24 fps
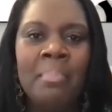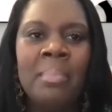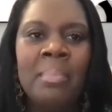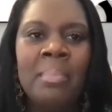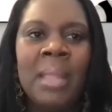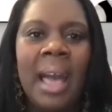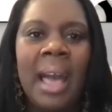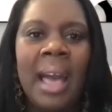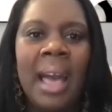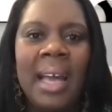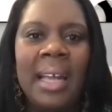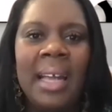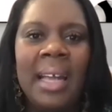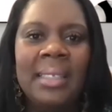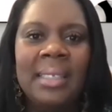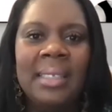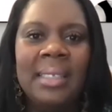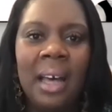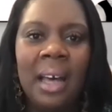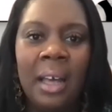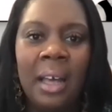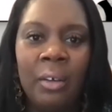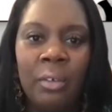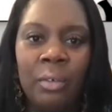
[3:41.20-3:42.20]
And
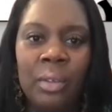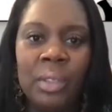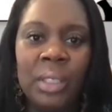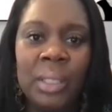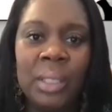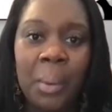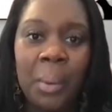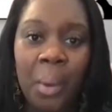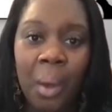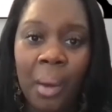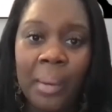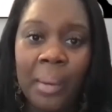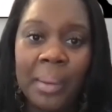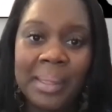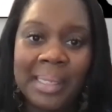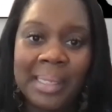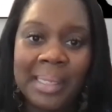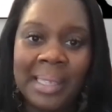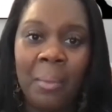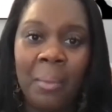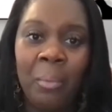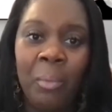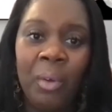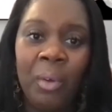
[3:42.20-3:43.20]
I also ask
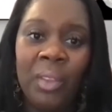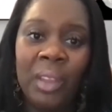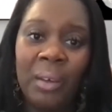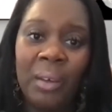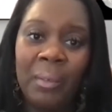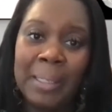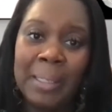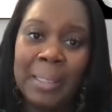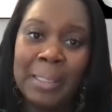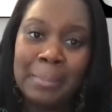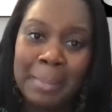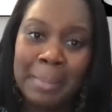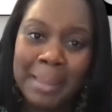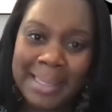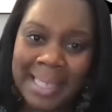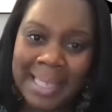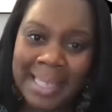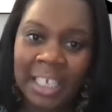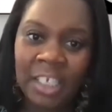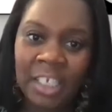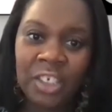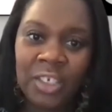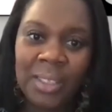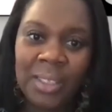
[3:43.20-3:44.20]
them what their
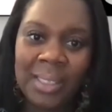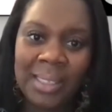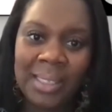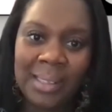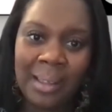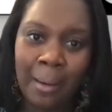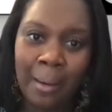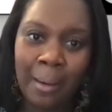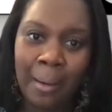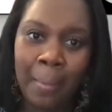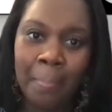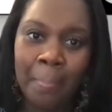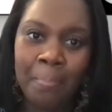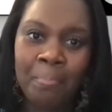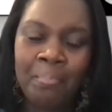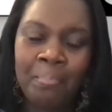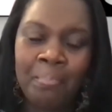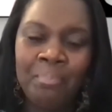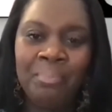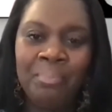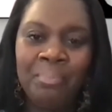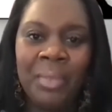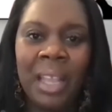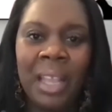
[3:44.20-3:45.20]
expectations are.
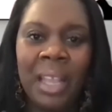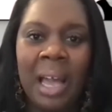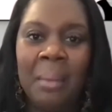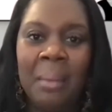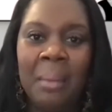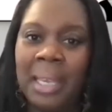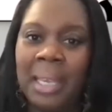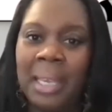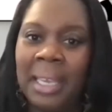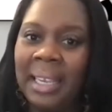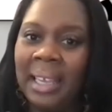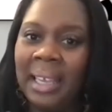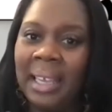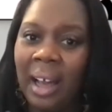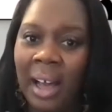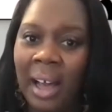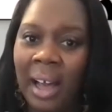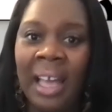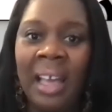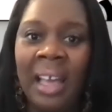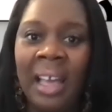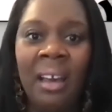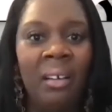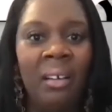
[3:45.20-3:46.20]
I
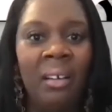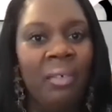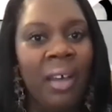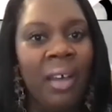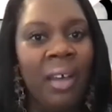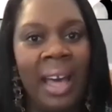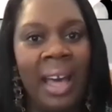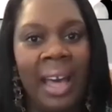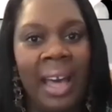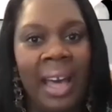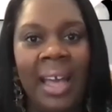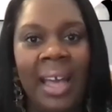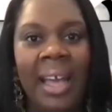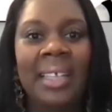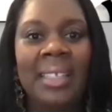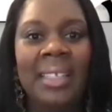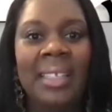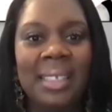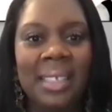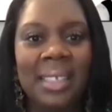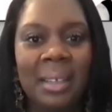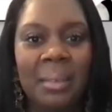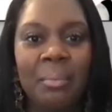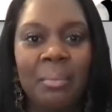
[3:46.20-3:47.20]
have had
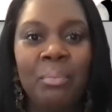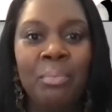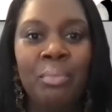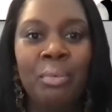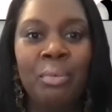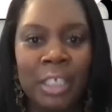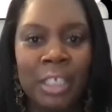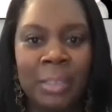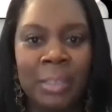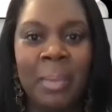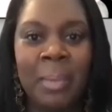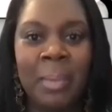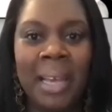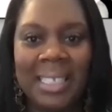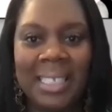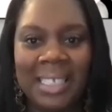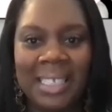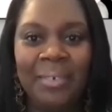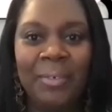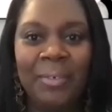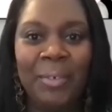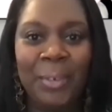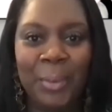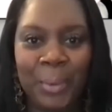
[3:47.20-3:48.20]

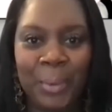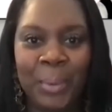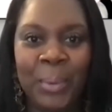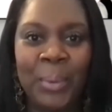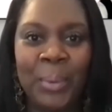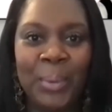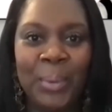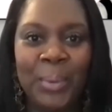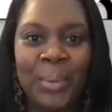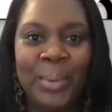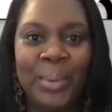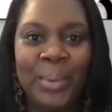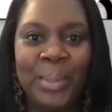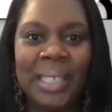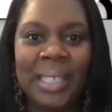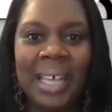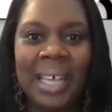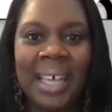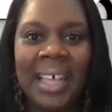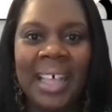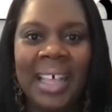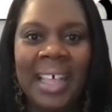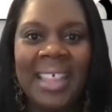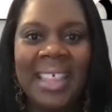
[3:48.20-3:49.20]
prospective calls
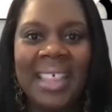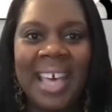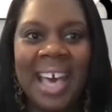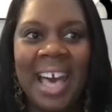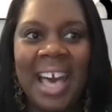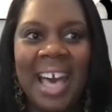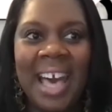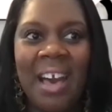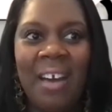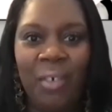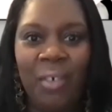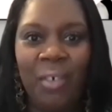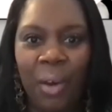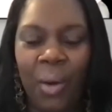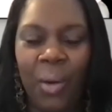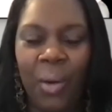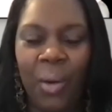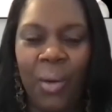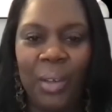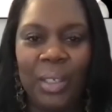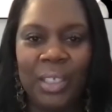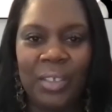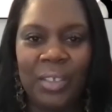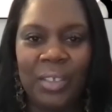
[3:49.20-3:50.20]
that have
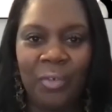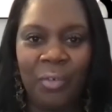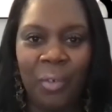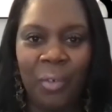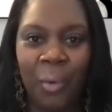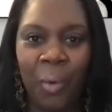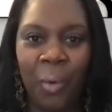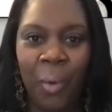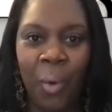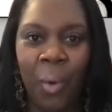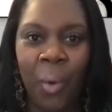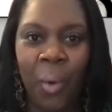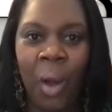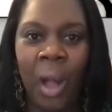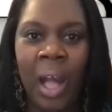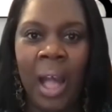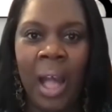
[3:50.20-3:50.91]
asked for